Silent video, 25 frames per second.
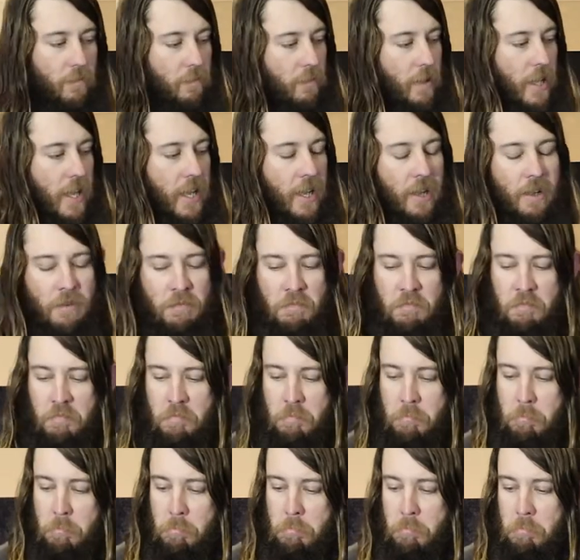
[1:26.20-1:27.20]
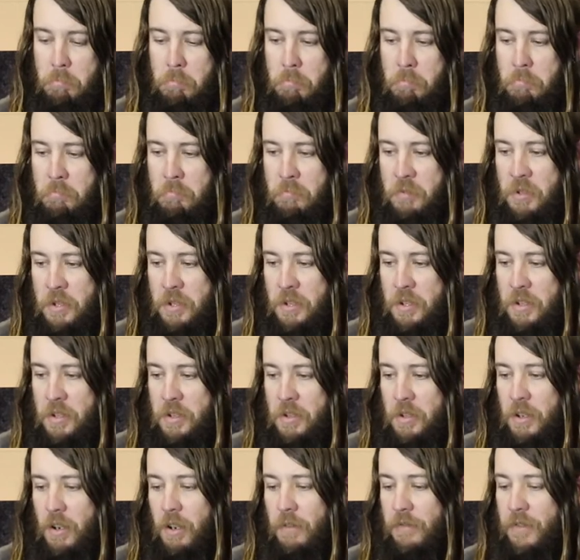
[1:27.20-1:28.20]
Now,
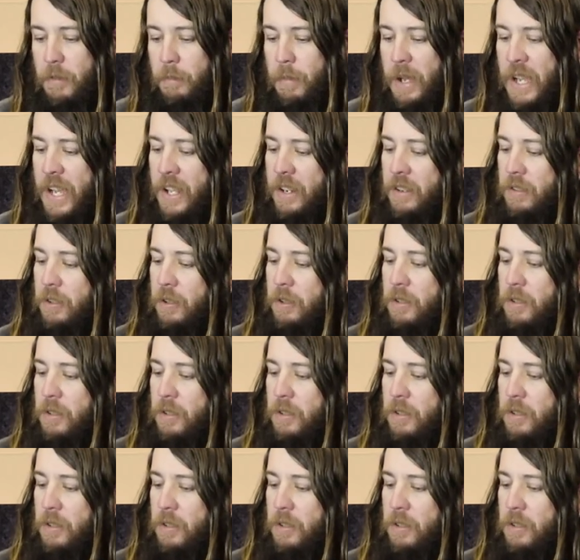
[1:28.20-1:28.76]
off the bat,